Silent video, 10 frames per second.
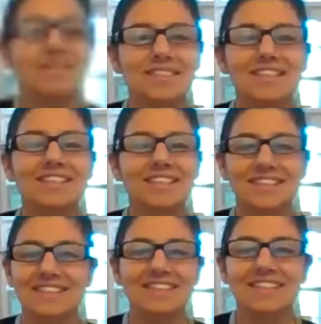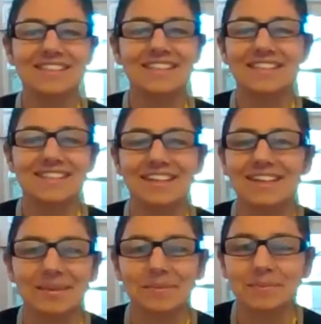she
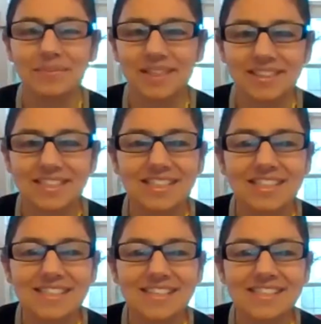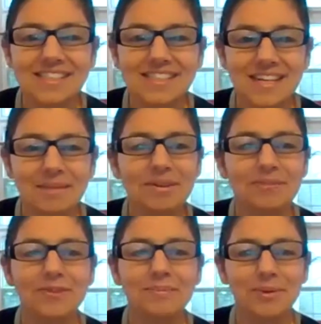doesn't say, but
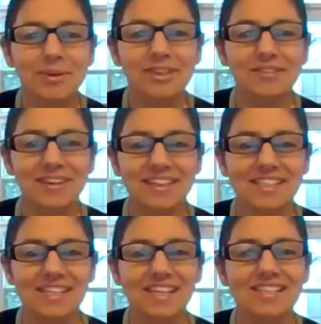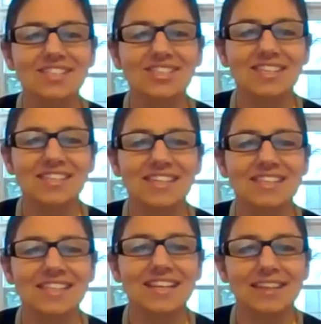we both, when discussed, she
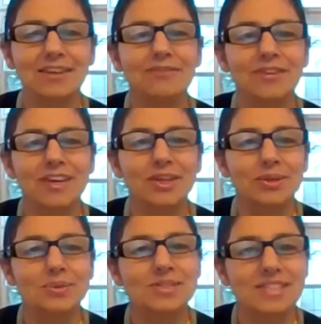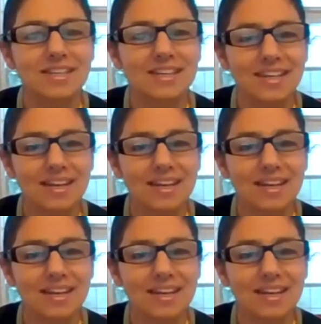says that the way you see,